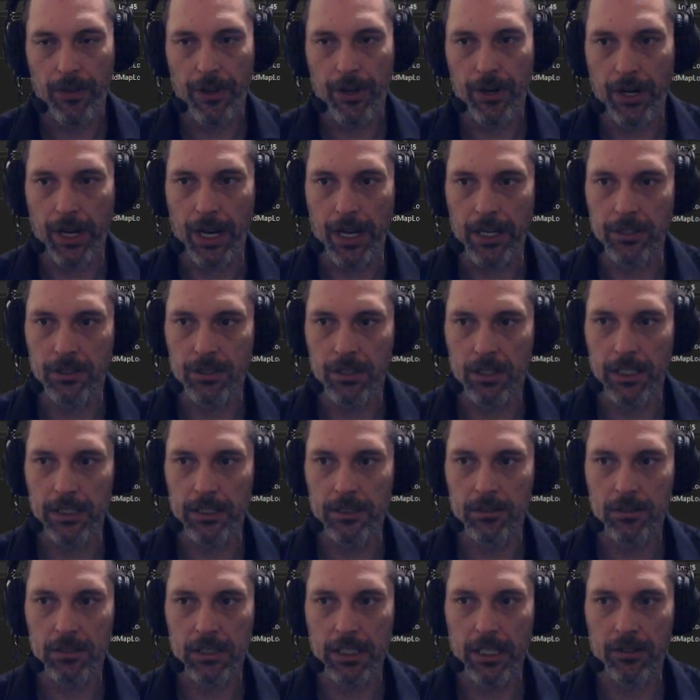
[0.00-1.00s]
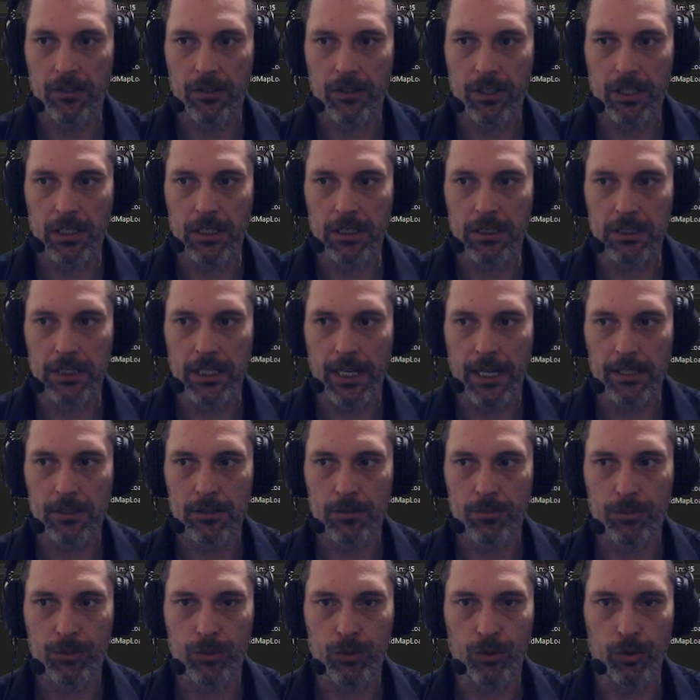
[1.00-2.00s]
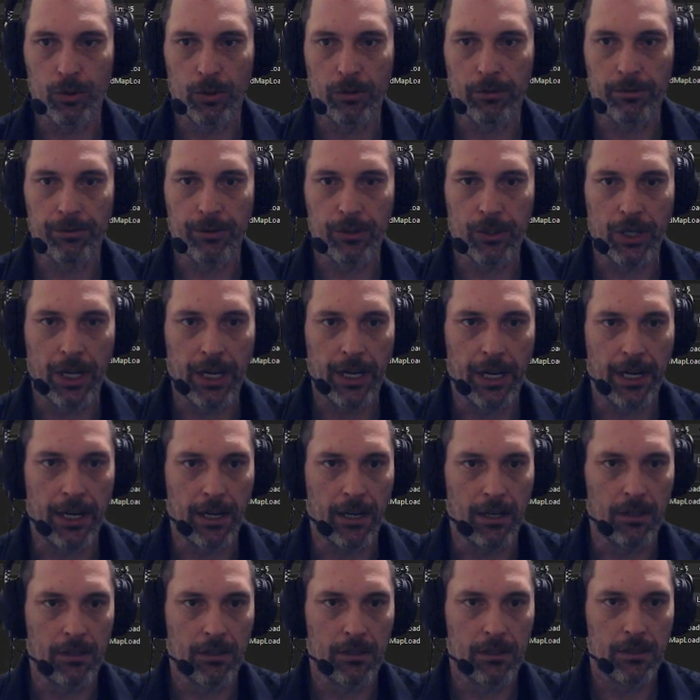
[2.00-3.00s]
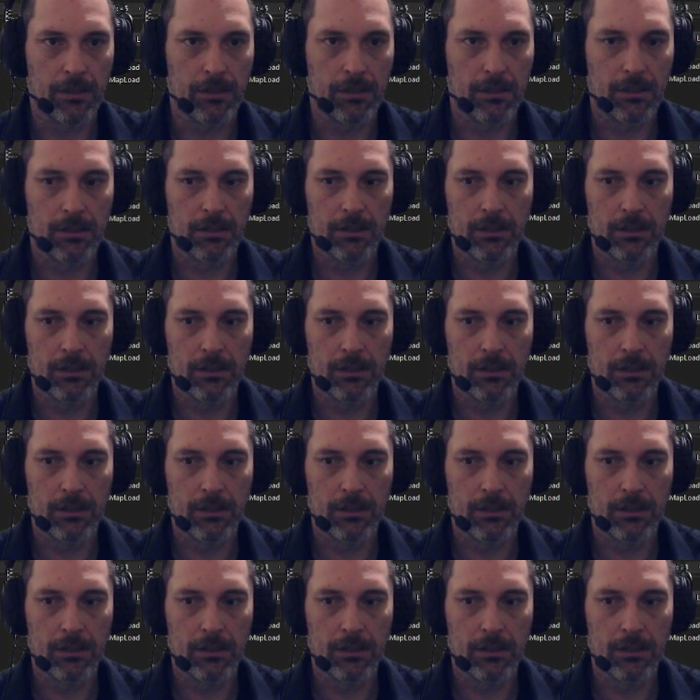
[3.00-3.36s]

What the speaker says: Okay, so let's get rid of the test bool for now.